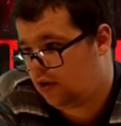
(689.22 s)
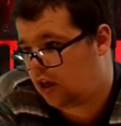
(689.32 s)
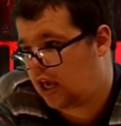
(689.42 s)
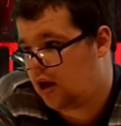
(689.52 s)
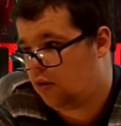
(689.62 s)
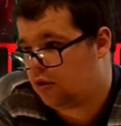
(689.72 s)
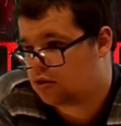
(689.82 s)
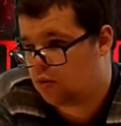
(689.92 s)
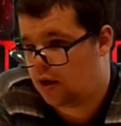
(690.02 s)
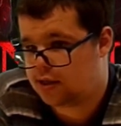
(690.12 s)
kill
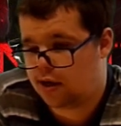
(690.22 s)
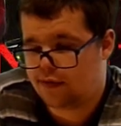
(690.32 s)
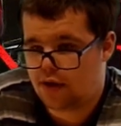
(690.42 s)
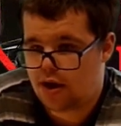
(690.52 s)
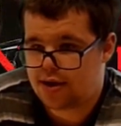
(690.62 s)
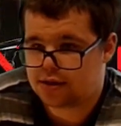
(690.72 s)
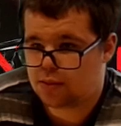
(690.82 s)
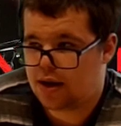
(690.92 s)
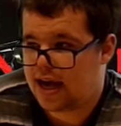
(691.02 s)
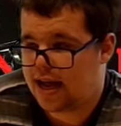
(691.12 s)
that's quite terrifying
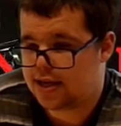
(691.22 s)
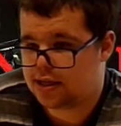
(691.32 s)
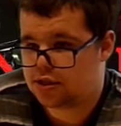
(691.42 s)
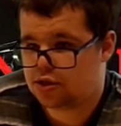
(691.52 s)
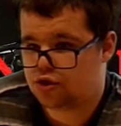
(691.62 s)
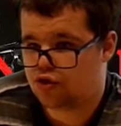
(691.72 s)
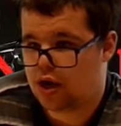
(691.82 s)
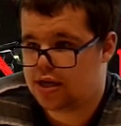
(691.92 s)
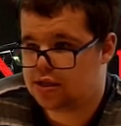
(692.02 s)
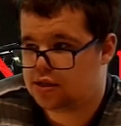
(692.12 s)
is when Alice
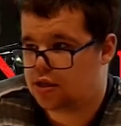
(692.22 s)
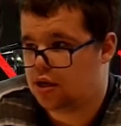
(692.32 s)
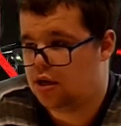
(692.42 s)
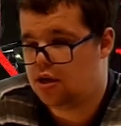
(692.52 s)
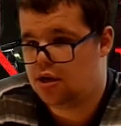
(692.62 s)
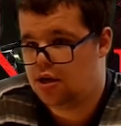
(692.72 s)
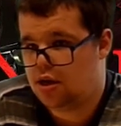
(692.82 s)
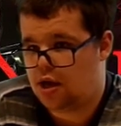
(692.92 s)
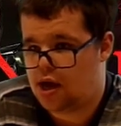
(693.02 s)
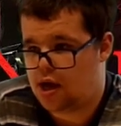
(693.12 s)
tries to
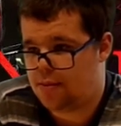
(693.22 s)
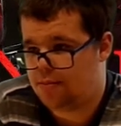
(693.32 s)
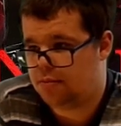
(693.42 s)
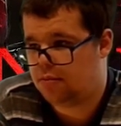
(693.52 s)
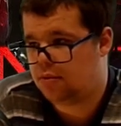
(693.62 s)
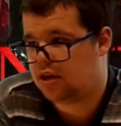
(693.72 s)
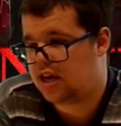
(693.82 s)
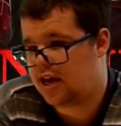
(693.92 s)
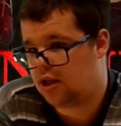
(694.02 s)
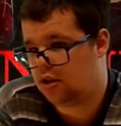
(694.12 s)

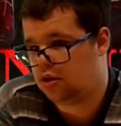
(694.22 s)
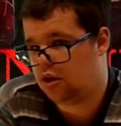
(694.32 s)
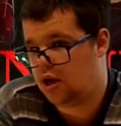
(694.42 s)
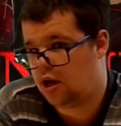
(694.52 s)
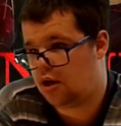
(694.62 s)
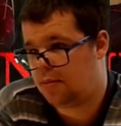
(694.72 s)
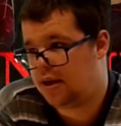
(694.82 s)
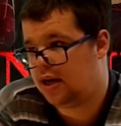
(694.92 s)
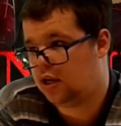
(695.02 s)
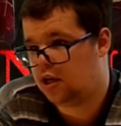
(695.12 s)
kill
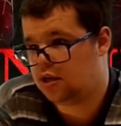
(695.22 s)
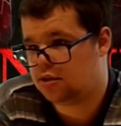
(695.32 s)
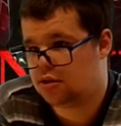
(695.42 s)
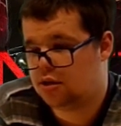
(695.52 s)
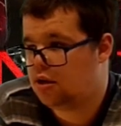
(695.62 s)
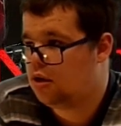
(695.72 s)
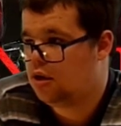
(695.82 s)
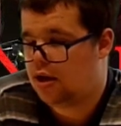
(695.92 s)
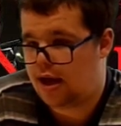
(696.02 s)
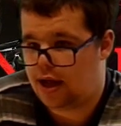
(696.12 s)
Piglet,
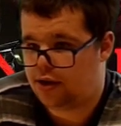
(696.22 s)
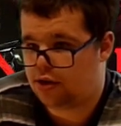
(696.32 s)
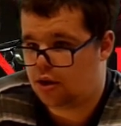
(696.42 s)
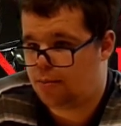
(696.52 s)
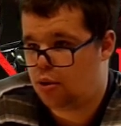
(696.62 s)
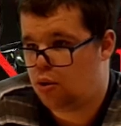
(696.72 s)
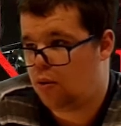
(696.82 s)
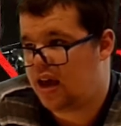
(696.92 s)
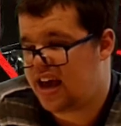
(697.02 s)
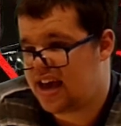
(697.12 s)
and Pooh
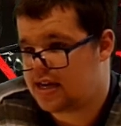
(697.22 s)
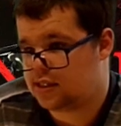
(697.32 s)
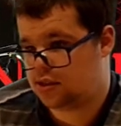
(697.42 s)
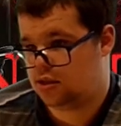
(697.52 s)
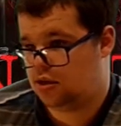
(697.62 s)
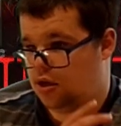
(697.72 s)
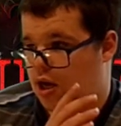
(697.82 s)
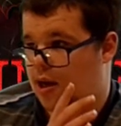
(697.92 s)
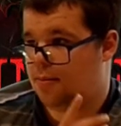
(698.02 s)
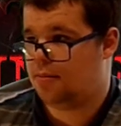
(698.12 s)
hears
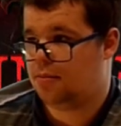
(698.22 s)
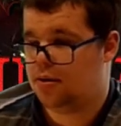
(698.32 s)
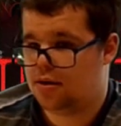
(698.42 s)
the